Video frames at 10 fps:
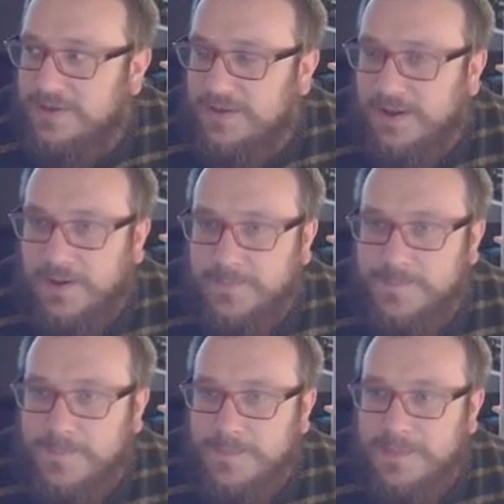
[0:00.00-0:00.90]
You
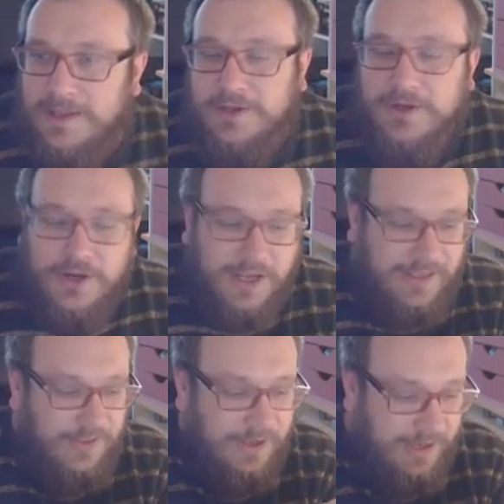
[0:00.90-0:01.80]
know, like,
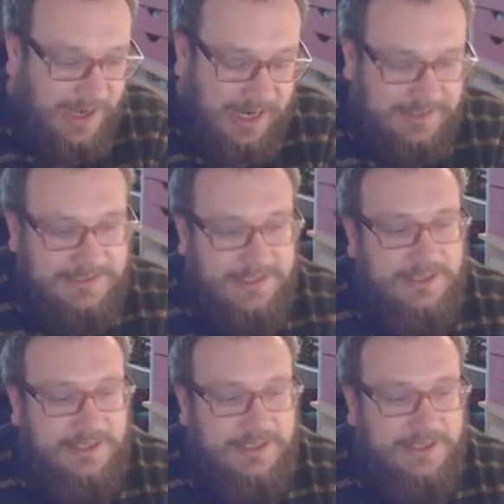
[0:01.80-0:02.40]
the classic